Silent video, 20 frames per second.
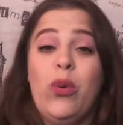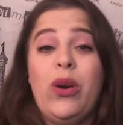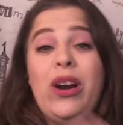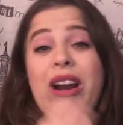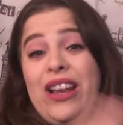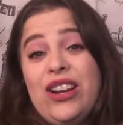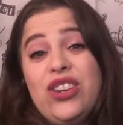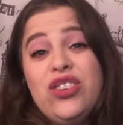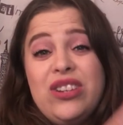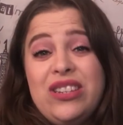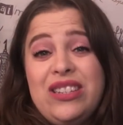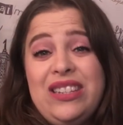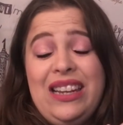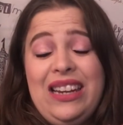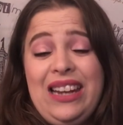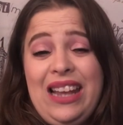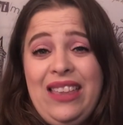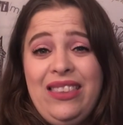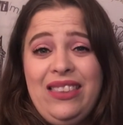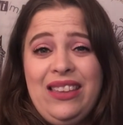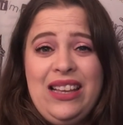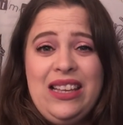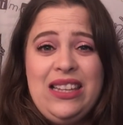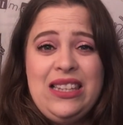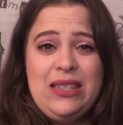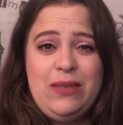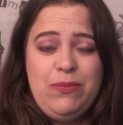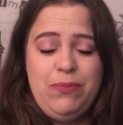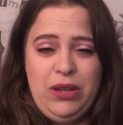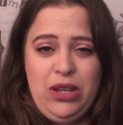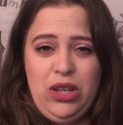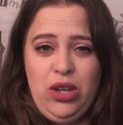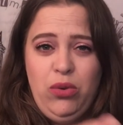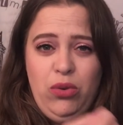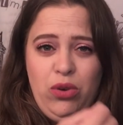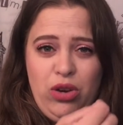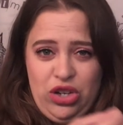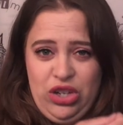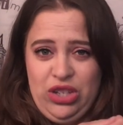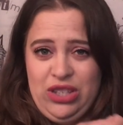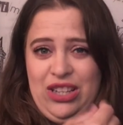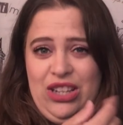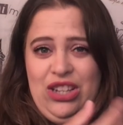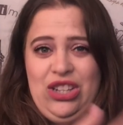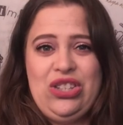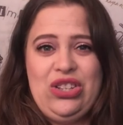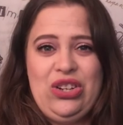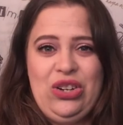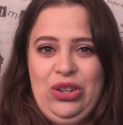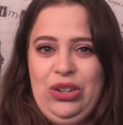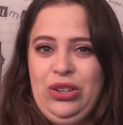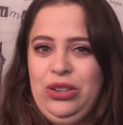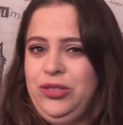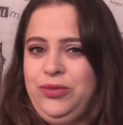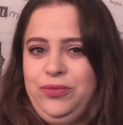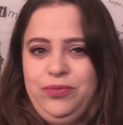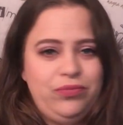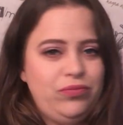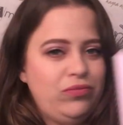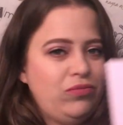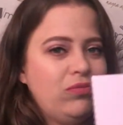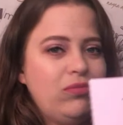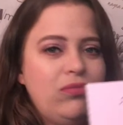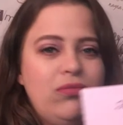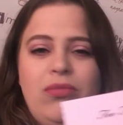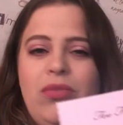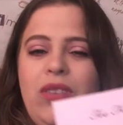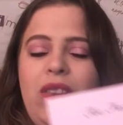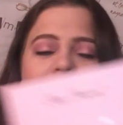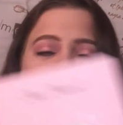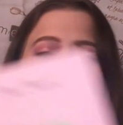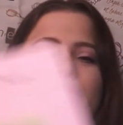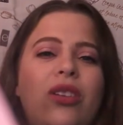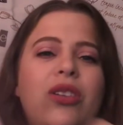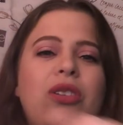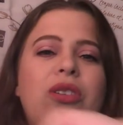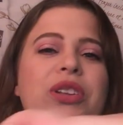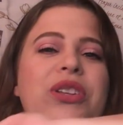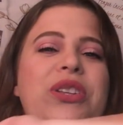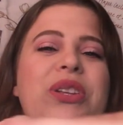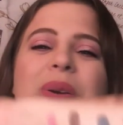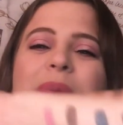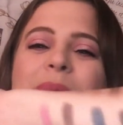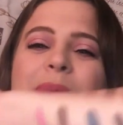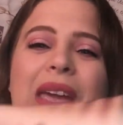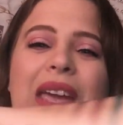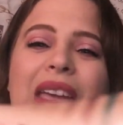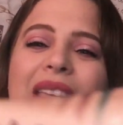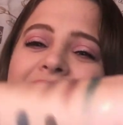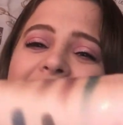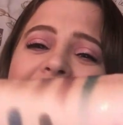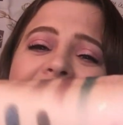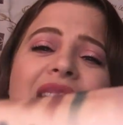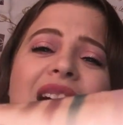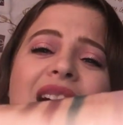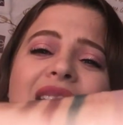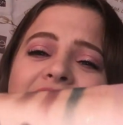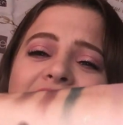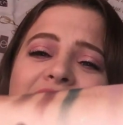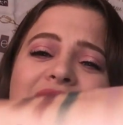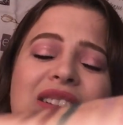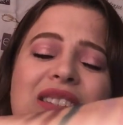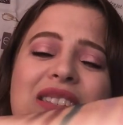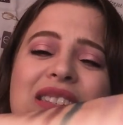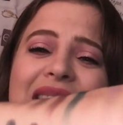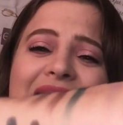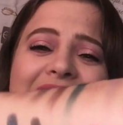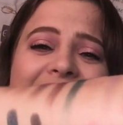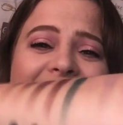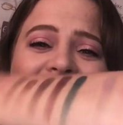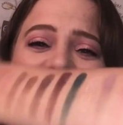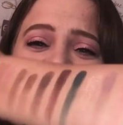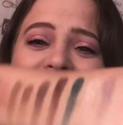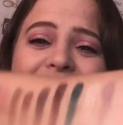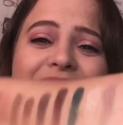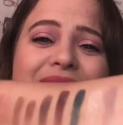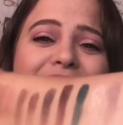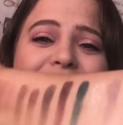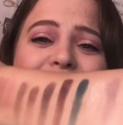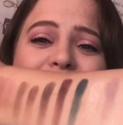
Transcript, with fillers: you are interested in this, but you are just concerned, girl, don't be. The colors, like I said,